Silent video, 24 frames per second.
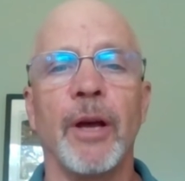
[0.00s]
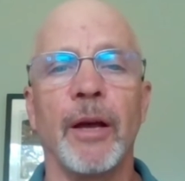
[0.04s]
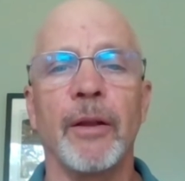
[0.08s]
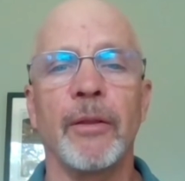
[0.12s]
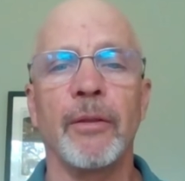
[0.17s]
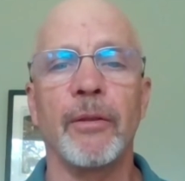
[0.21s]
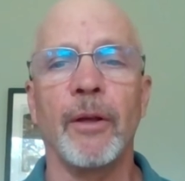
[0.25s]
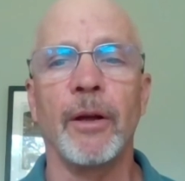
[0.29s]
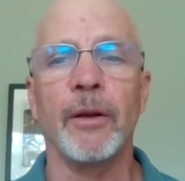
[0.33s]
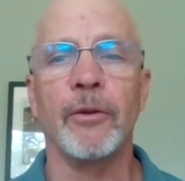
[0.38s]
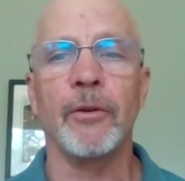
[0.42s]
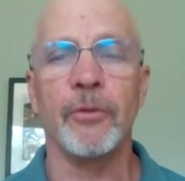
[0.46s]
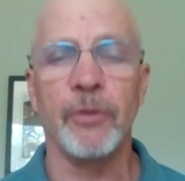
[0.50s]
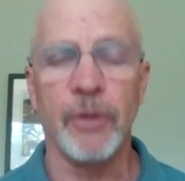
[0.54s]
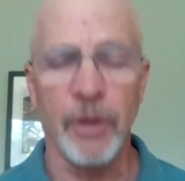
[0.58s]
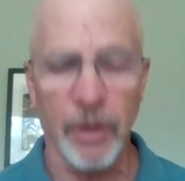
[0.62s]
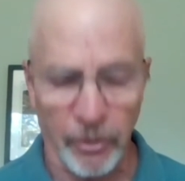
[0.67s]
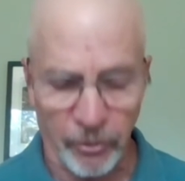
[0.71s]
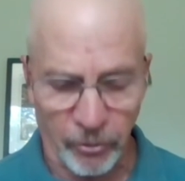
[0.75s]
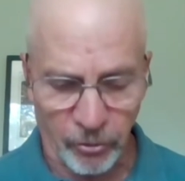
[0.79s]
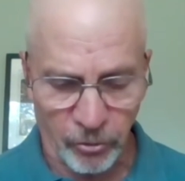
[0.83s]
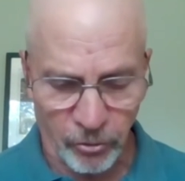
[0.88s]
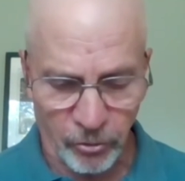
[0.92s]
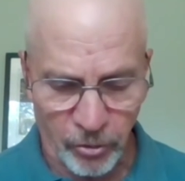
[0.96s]
the death on her
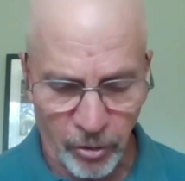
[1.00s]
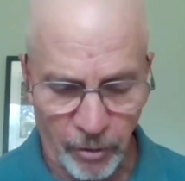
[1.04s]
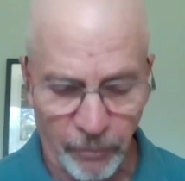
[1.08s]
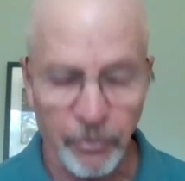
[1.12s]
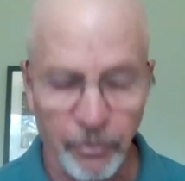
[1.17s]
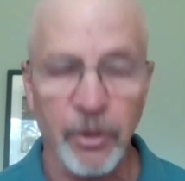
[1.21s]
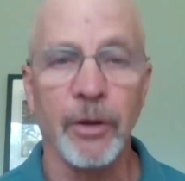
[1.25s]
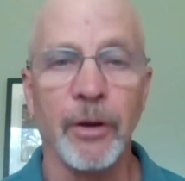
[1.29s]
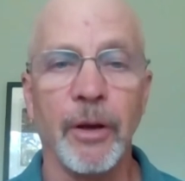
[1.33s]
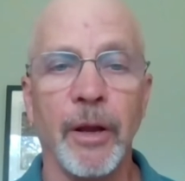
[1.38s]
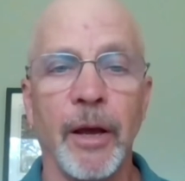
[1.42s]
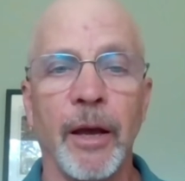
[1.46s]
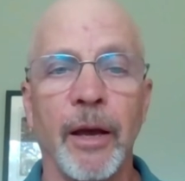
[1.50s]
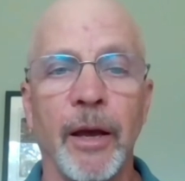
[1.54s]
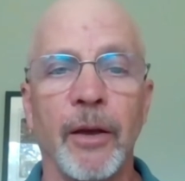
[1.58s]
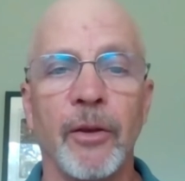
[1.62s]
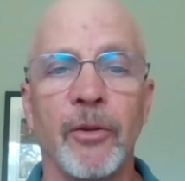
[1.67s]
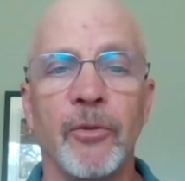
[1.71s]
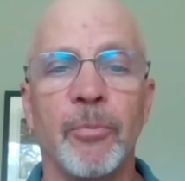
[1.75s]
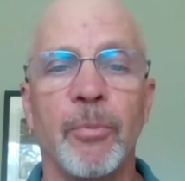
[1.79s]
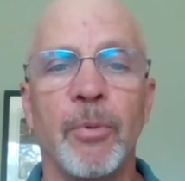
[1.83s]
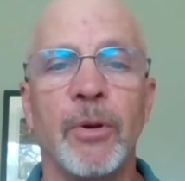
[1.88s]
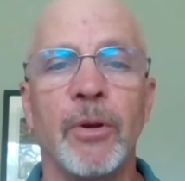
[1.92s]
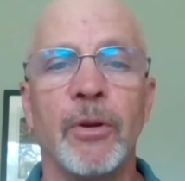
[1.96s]
death certificate
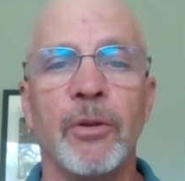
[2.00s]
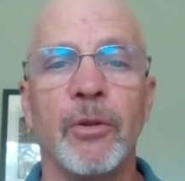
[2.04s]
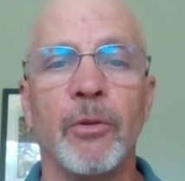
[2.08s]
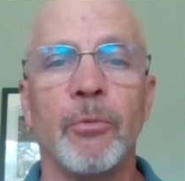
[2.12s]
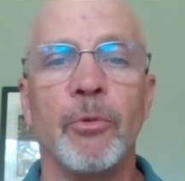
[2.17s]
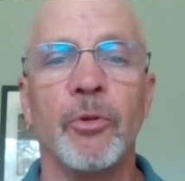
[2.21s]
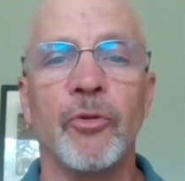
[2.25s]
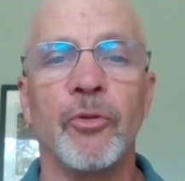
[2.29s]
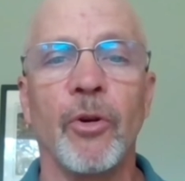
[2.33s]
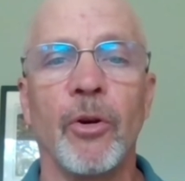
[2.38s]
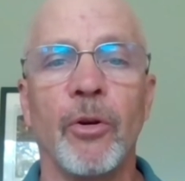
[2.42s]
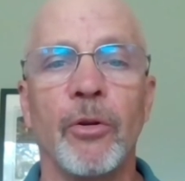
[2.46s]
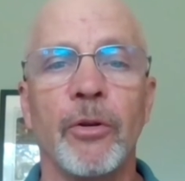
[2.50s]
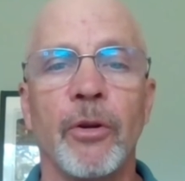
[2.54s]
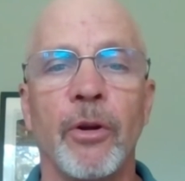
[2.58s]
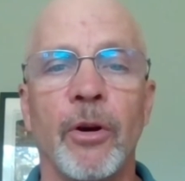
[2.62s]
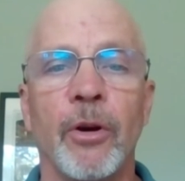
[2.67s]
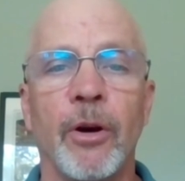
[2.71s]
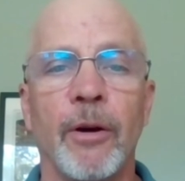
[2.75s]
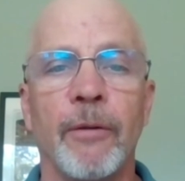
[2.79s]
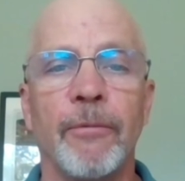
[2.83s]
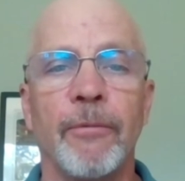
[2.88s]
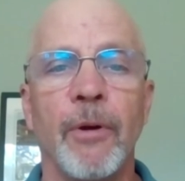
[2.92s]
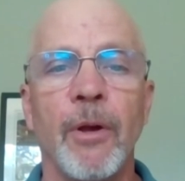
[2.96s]
as being the result
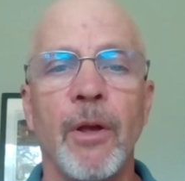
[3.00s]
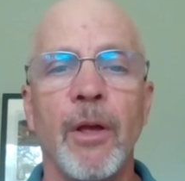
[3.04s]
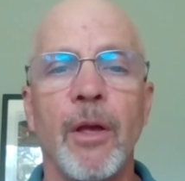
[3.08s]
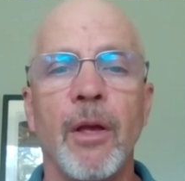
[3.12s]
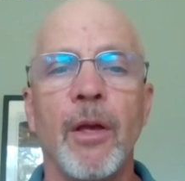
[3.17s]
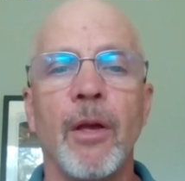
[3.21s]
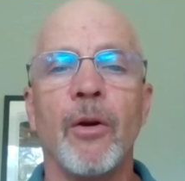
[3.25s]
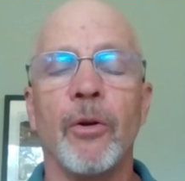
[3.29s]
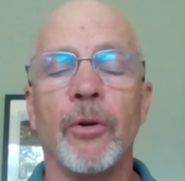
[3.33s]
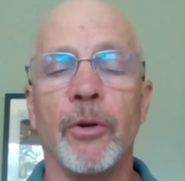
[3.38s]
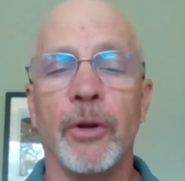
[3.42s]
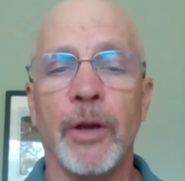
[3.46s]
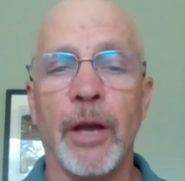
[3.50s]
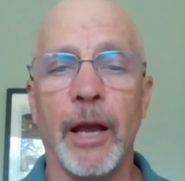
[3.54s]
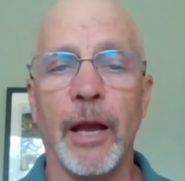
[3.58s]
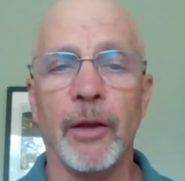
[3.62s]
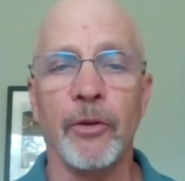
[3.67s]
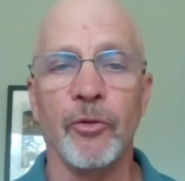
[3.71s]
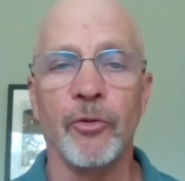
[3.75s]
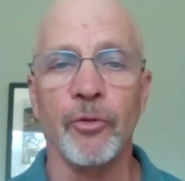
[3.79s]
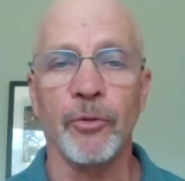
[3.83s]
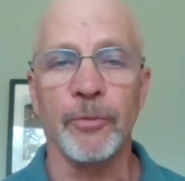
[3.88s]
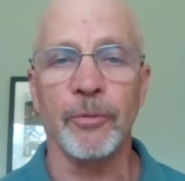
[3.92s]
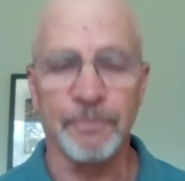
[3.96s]
of her
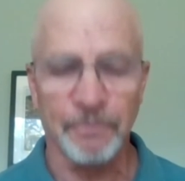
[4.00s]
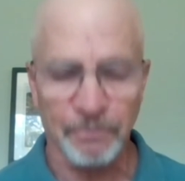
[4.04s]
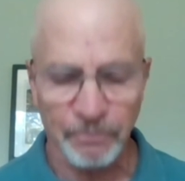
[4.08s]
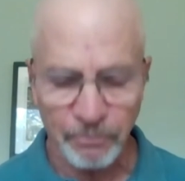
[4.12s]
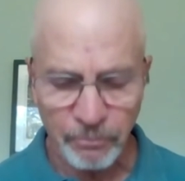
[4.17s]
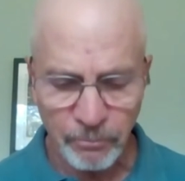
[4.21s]
cancer.